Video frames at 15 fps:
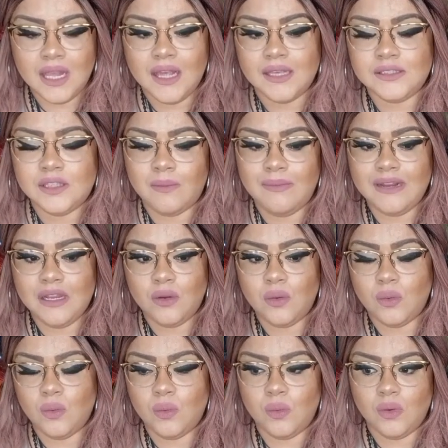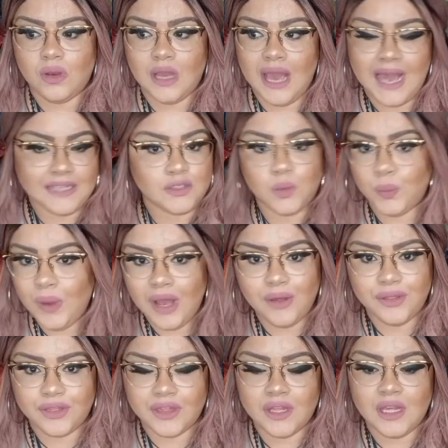somebody who has
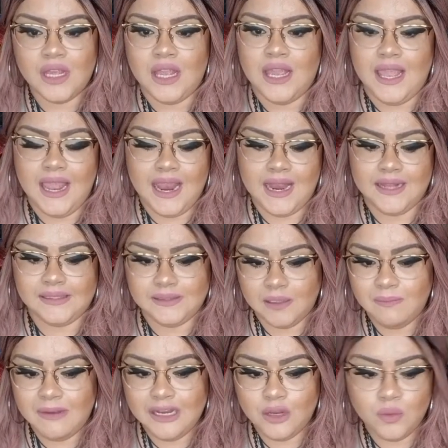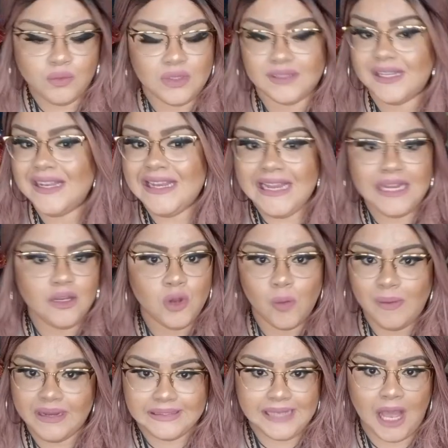wealth and somebody who doesn't need
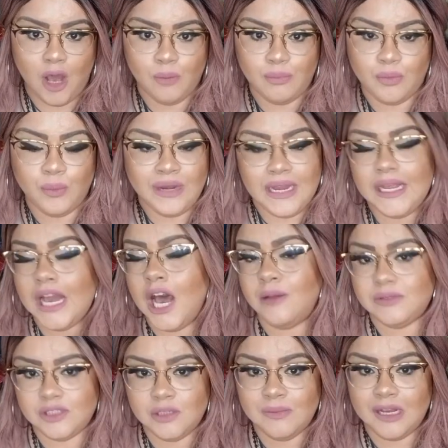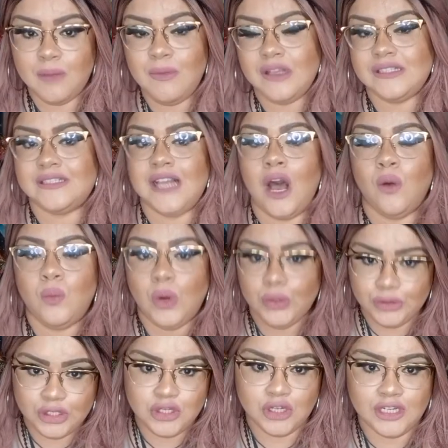nobody's help when it comes to money because that's how
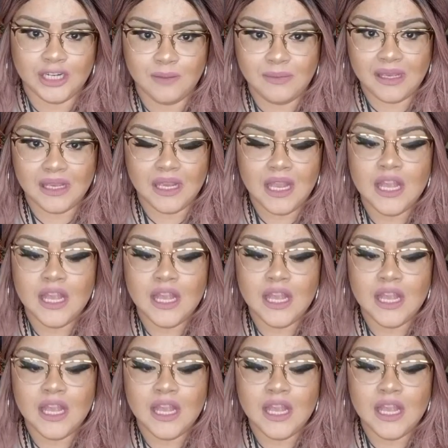wealthy you're going to be.